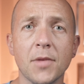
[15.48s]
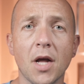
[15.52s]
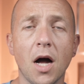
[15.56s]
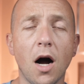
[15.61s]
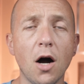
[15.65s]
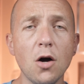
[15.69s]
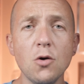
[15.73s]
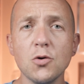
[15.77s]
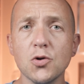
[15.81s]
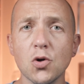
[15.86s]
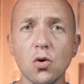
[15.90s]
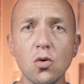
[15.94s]

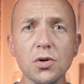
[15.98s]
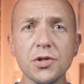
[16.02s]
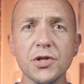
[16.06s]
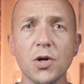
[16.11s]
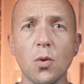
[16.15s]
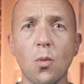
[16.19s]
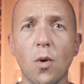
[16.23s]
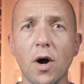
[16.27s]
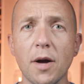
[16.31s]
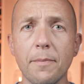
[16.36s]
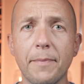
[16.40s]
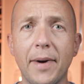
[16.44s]
I use
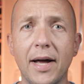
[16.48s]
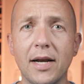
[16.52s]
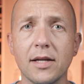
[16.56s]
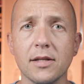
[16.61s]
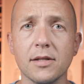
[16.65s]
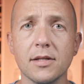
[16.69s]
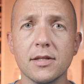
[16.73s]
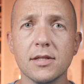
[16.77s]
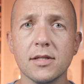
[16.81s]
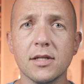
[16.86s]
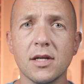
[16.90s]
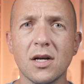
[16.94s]
auto white
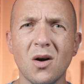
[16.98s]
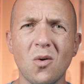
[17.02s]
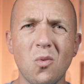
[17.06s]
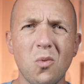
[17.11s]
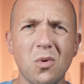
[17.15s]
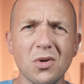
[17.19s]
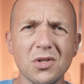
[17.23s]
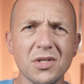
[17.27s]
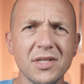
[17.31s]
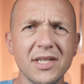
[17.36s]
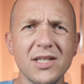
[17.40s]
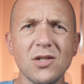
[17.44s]
balance.
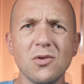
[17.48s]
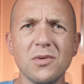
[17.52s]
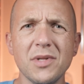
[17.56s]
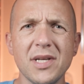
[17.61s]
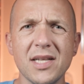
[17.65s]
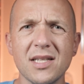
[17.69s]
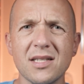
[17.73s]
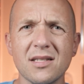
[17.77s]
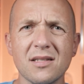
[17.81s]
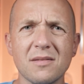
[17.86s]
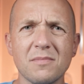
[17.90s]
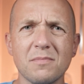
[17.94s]
What do you need all
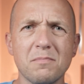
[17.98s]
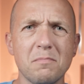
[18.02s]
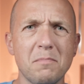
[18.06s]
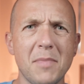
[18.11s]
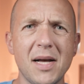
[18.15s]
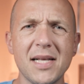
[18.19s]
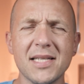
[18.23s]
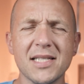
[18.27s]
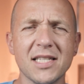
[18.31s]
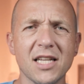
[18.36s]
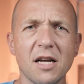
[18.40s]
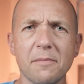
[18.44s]
this
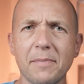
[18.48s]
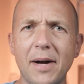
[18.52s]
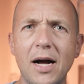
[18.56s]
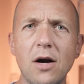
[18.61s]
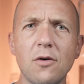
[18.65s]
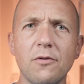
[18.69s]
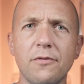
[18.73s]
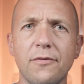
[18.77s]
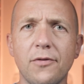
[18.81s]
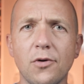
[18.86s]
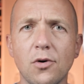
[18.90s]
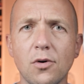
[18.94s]
messing
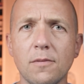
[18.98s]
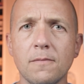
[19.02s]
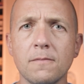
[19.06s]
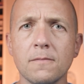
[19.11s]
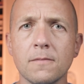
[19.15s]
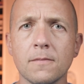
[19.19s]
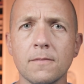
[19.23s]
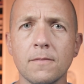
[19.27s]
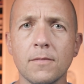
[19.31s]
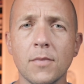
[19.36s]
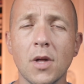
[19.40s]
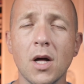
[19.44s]
about for?
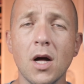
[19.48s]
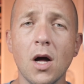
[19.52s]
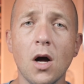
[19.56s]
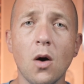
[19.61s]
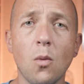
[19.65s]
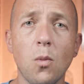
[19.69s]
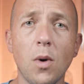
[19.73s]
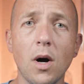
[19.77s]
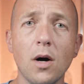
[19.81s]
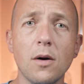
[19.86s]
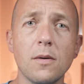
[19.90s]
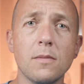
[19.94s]

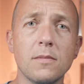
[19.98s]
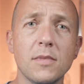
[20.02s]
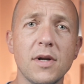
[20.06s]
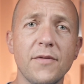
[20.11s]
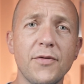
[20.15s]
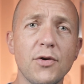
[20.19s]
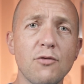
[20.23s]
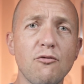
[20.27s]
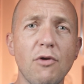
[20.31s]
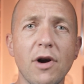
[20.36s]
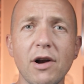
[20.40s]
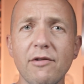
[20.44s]
Well,
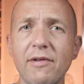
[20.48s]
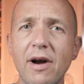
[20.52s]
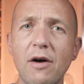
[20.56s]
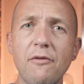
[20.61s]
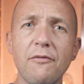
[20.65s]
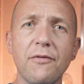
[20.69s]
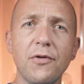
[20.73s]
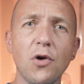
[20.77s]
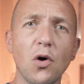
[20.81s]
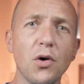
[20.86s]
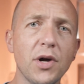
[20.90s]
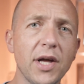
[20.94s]
if you're running
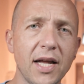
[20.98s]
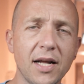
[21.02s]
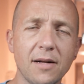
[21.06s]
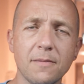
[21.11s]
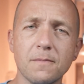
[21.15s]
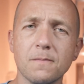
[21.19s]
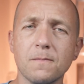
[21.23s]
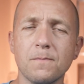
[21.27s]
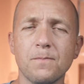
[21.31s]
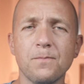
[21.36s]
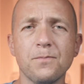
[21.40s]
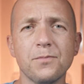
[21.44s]
around
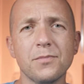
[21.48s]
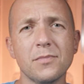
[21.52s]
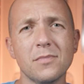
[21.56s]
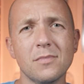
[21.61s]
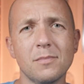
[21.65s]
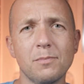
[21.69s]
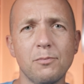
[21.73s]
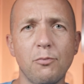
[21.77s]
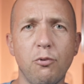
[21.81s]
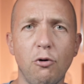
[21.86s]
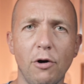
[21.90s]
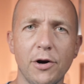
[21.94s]
vlogging,
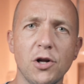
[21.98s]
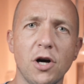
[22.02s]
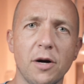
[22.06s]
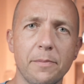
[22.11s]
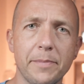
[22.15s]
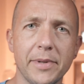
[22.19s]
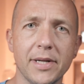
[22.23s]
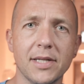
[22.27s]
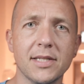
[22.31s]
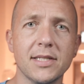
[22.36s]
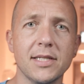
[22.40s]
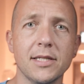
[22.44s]
probably not
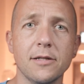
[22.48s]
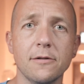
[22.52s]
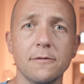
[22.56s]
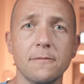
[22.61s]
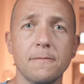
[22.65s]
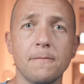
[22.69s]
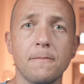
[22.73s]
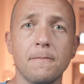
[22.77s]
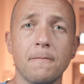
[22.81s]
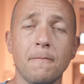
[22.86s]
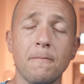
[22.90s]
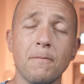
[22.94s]
a big deal.
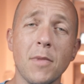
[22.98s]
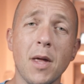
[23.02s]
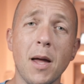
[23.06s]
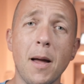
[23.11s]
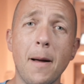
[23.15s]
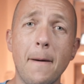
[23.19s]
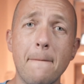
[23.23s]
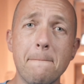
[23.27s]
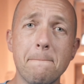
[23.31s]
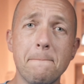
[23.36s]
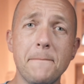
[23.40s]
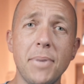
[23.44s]

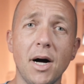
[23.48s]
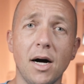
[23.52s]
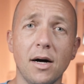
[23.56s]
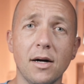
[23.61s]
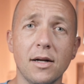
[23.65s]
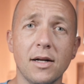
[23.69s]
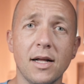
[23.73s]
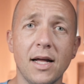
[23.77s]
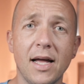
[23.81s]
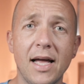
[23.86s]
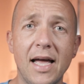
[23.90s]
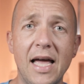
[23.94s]
But
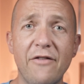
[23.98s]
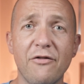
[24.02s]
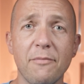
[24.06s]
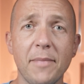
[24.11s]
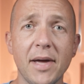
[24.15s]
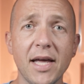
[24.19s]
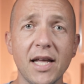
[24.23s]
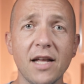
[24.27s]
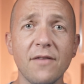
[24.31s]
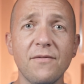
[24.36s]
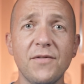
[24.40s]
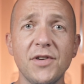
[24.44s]
if you're
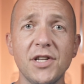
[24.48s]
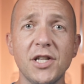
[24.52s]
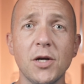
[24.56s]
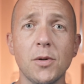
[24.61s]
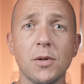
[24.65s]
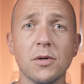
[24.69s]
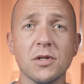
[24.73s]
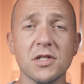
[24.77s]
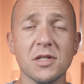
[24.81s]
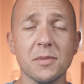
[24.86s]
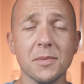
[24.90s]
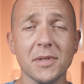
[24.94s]
making a video
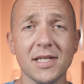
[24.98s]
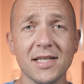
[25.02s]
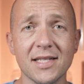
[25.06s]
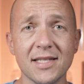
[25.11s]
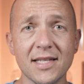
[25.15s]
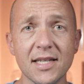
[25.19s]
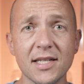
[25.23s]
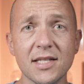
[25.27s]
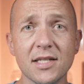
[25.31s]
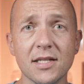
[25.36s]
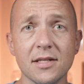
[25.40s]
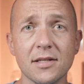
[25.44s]
and got some
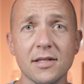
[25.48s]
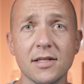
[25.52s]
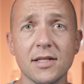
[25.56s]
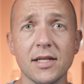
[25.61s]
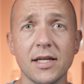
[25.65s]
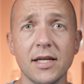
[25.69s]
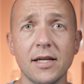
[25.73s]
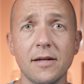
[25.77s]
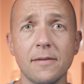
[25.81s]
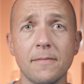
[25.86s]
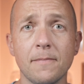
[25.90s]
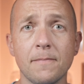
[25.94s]

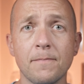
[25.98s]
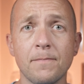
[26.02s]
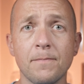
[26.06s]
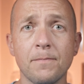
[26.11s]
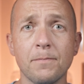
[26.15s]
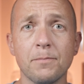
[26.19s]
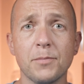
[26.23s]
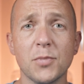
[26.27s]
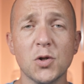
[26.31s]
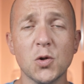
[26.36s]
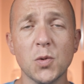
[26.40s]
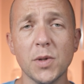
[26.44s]
consistency,
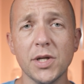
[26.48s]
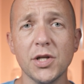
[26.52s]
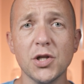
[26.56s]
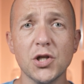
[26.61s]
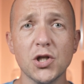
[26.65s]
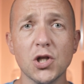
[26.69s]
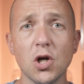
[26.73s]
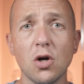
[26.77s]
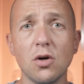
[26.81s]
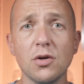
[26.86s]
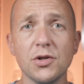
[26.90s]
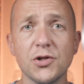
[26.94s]
between
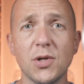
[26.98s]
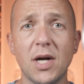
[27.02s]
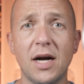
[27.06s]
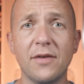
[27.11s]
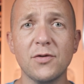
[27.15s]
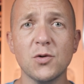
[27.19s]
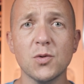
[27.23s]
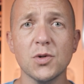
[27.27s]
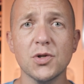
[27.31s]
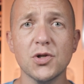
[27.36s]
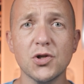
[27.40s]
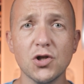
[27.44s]
shots you
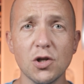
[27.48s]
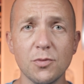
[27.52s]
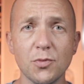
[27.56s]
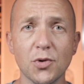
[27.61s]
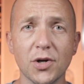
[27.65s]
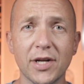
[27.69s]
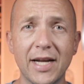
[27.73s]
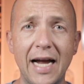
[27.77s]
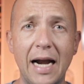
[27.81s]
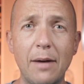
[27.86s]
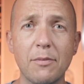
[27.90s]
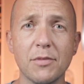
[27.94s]
have to assume your
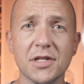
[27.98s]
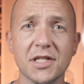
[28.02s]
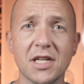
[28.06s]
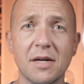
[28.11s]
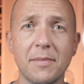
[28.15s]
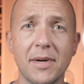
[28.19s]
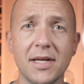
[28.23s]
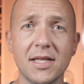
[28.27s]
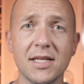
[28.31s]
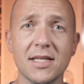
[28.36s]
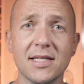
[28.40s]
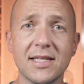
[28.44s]
camera's
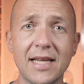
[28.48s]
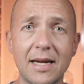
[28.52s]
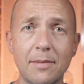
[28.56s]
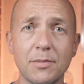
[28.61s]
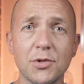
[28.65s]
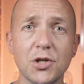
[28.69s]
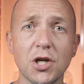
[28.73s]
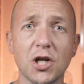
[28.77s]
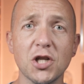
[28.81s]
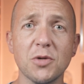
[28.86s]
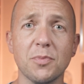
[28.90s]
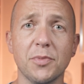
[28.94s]
going to make the
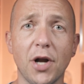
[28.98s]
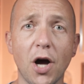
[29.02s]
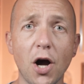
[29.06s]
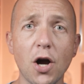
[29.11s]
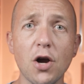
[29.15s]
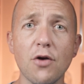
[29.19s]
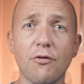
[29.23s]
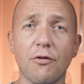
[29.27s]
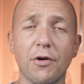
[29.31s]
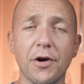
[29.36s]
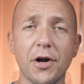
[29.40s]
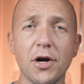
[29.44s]
same judgment
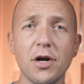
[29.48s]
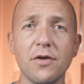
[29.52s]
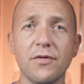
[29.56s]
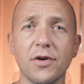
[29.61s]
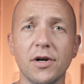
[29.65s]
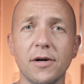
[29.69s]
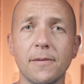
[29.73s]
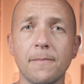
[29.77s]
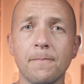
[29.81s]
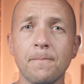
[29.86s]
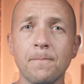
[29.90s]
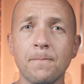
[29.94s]
over and over.